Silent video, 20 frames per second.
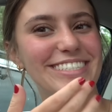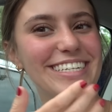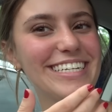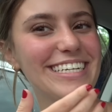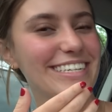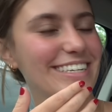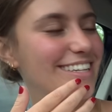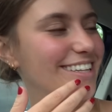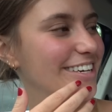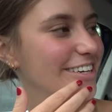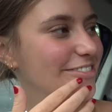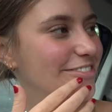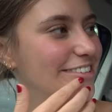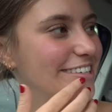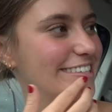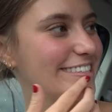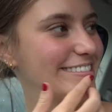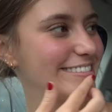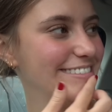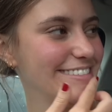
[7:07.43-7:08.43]
it click for
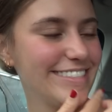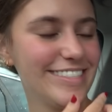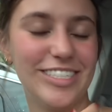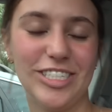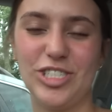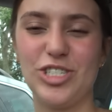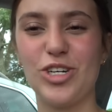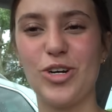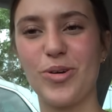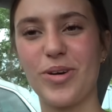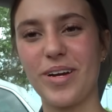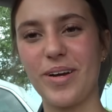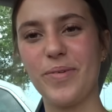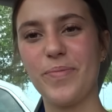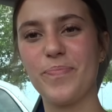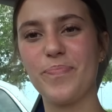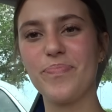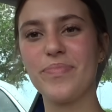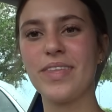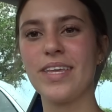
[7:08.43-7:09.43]
you? The joke?
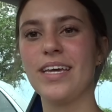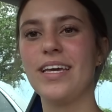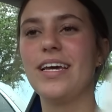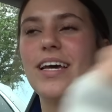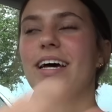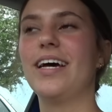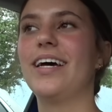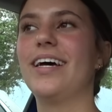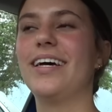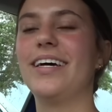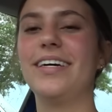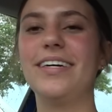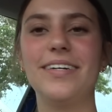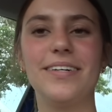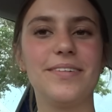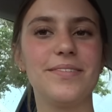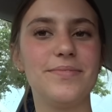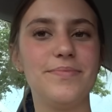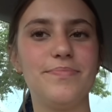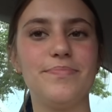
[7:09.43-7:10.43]
Yes, and never say
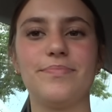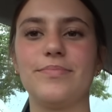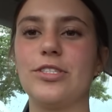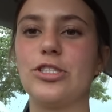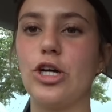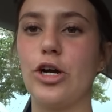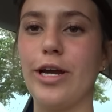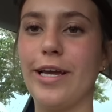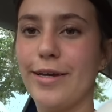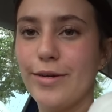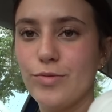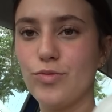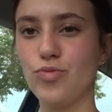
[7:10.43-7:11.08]
that again. Sorry.